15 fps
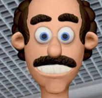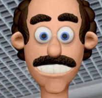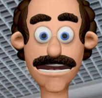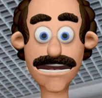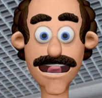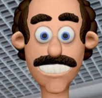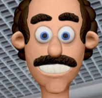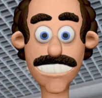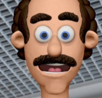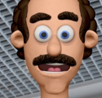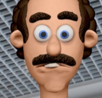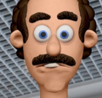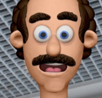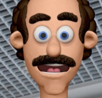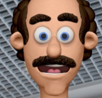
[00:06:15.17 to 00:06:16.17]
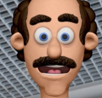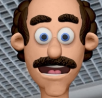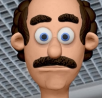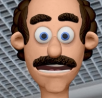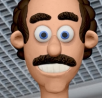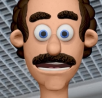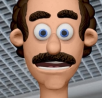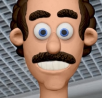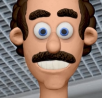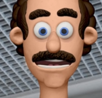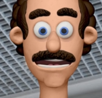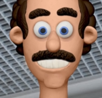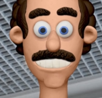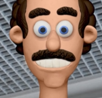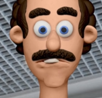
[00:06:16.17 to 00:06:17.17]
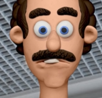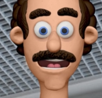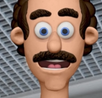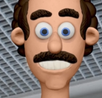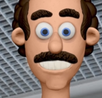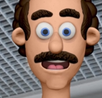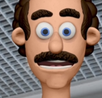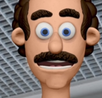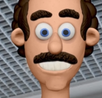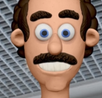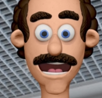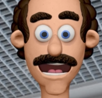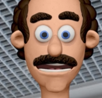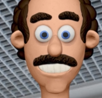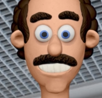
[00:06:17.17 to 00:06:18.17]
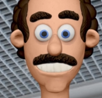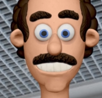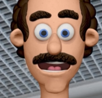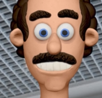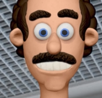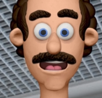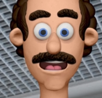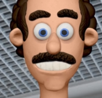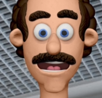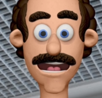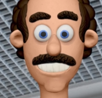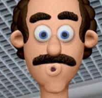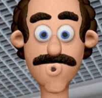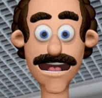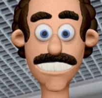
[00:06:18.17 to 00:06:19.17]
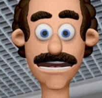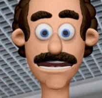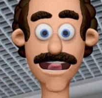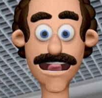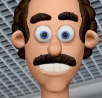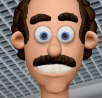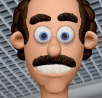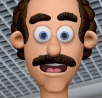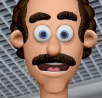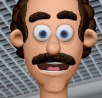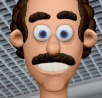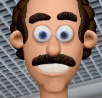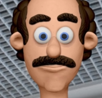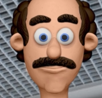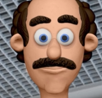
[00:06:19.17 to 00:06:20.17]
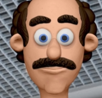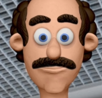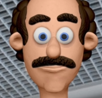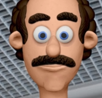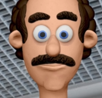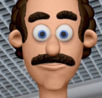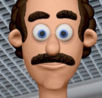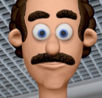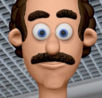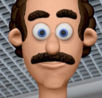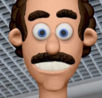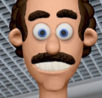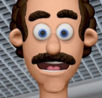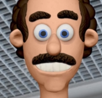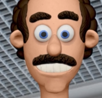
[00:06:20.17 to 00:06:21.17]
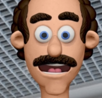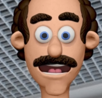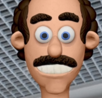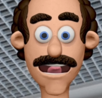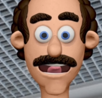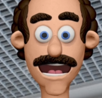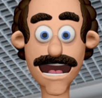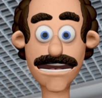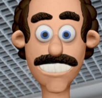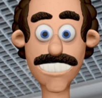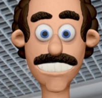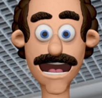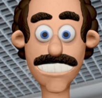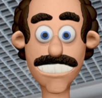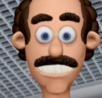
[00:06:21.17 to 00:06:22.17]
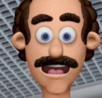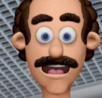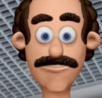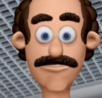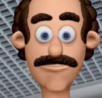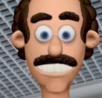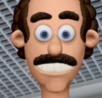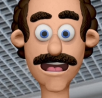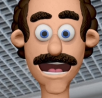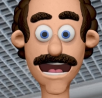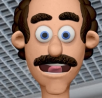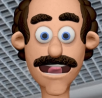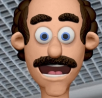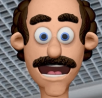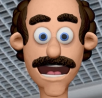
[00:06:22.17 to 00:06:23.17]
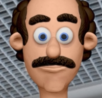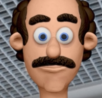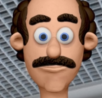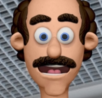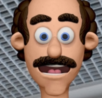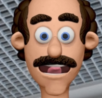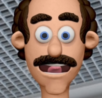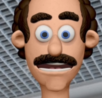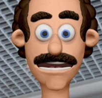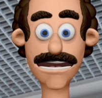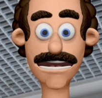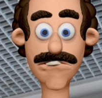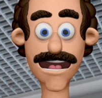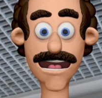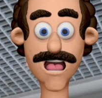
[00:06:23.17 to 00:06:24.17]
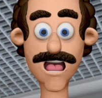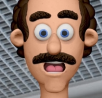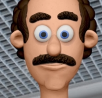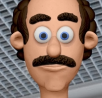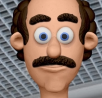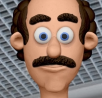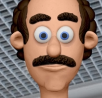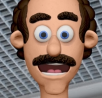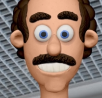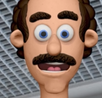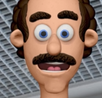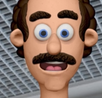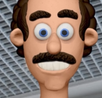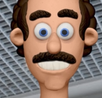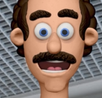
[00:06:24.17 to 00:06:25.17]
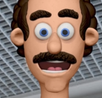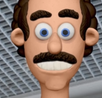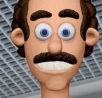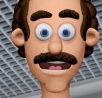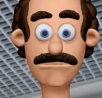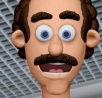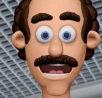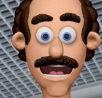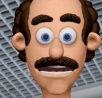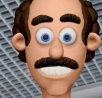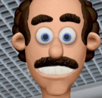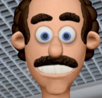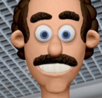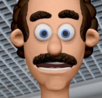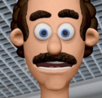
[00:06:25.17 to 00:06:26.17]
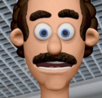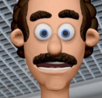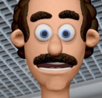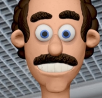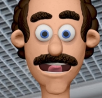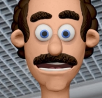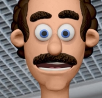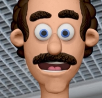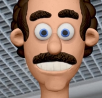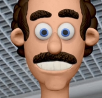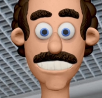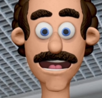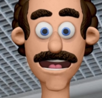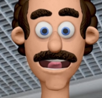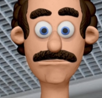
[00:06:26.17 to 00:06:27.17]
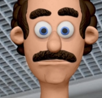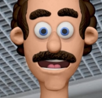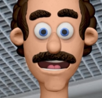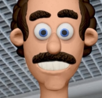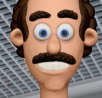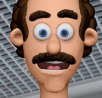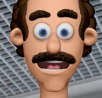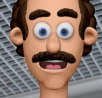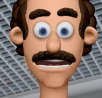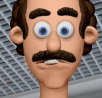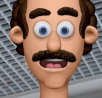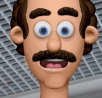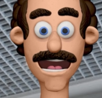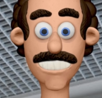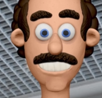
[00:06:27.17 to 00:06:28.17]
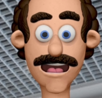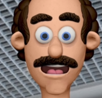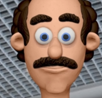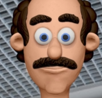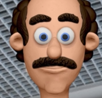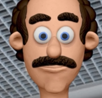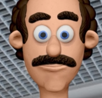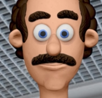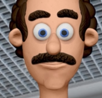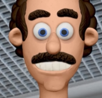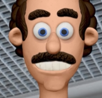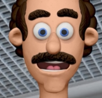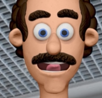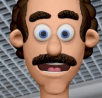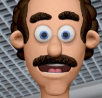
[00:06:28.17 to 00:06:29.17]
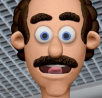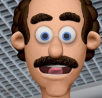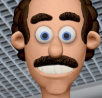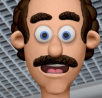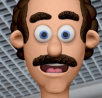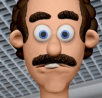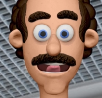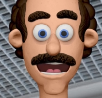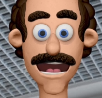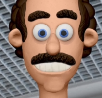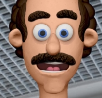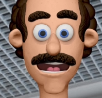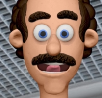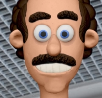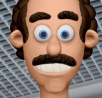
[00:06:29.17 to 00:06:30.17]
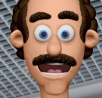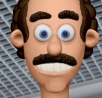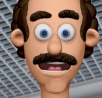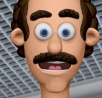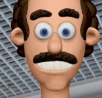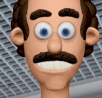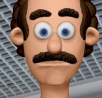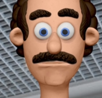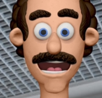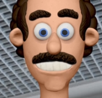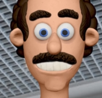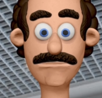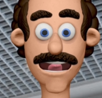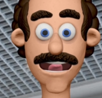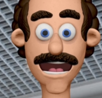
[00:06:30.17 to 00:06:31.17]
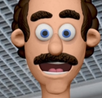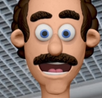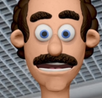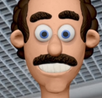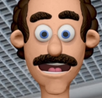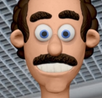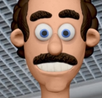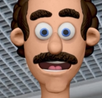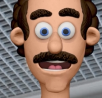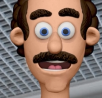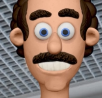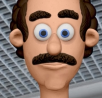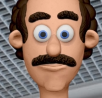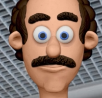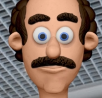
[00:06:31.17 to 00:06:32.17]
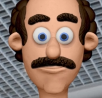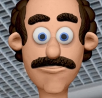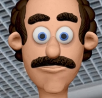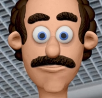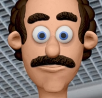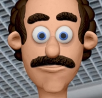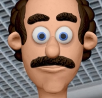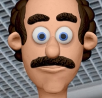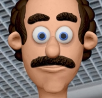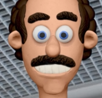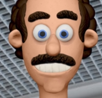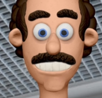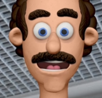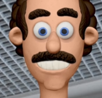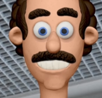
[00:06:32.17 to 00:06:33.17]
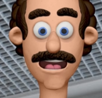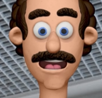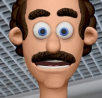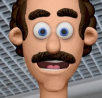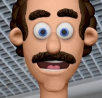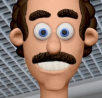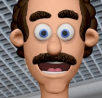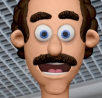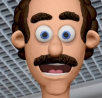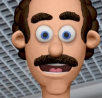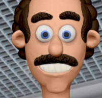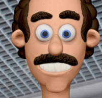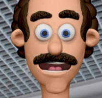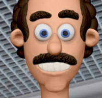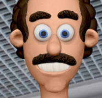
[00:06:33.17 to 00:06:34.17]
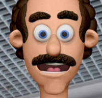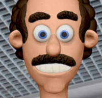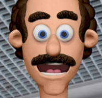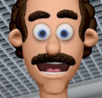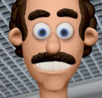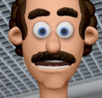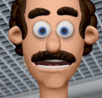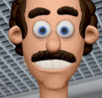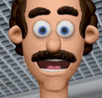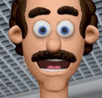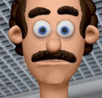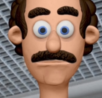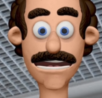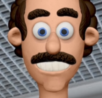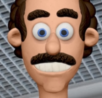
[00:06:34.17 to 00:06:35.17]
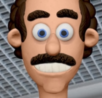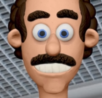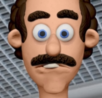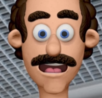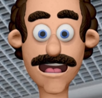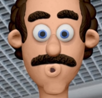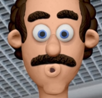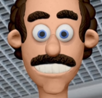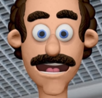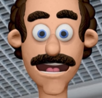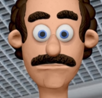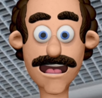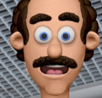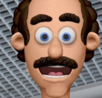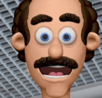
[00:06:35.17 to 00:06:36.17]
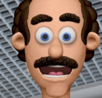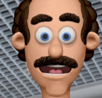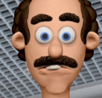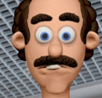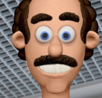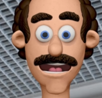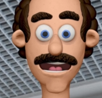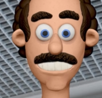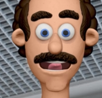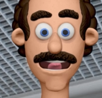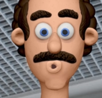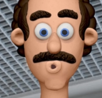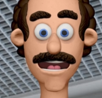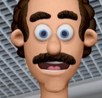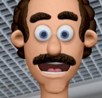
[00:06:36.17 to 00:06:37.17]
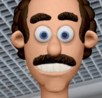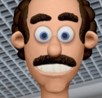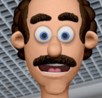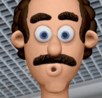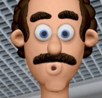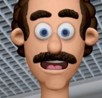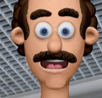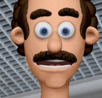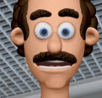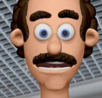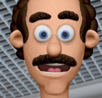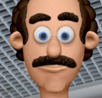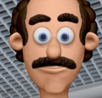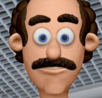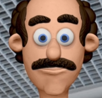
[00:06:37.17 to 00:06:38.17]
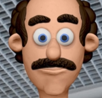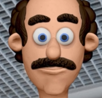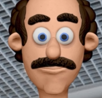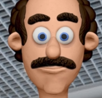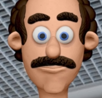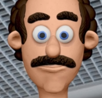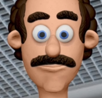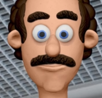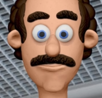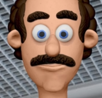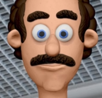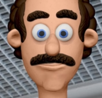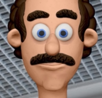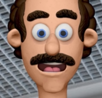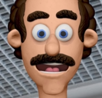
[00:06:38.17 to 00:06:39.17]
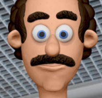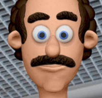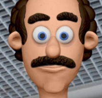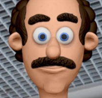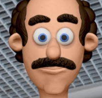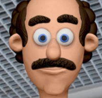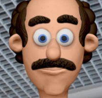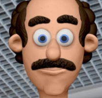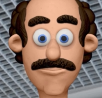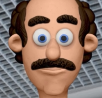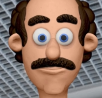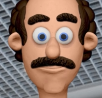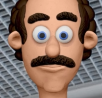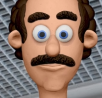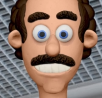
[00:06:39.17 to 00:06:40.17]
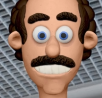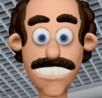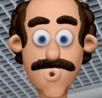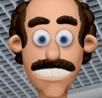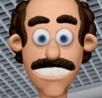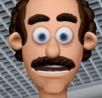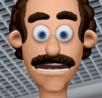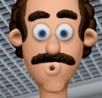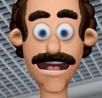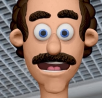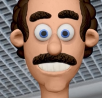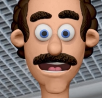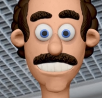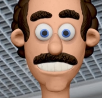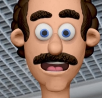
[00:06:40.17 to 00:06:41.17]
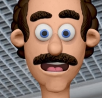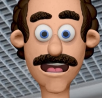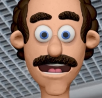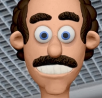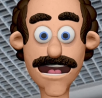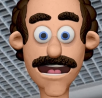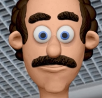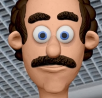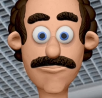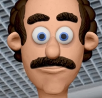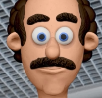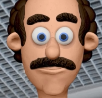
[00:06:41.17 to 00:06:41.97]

ceilings offer a convenient means of integrating lighting fixtures into the ceiling structure. Recessed lighting fixtures, track lighting, LED panels, and other types of lighting can be easily installed within the grid framework, allowing for flexible and customizable lighting designs. Integrated lighting can enhance the ambience of a room and provide efficient illumination where needed. 5. Concealment of services.